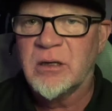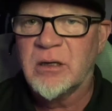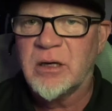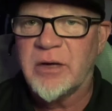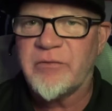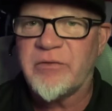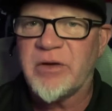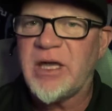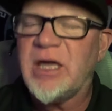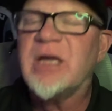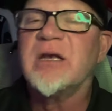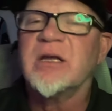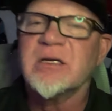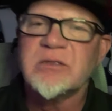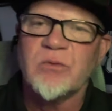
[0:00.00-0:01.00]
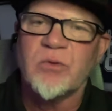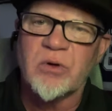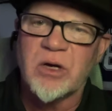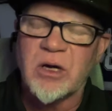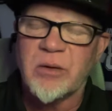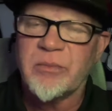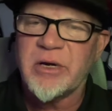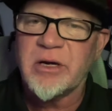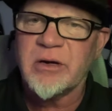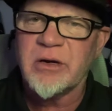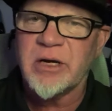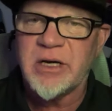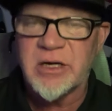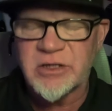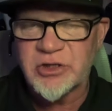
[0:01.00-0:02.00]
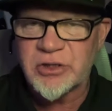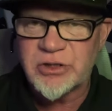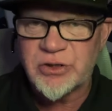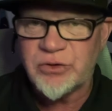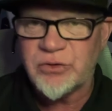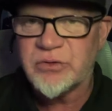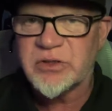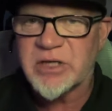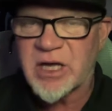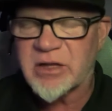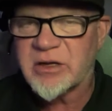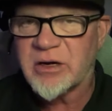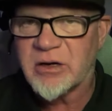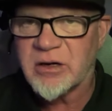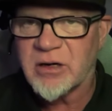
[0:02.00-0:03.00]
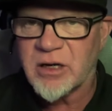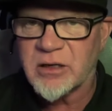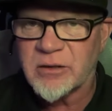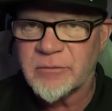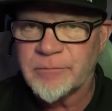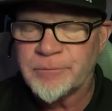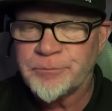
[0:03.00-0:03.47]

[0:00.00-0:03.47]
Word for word: if a kid doesn't want to come here, he doesn't choose South Carolina,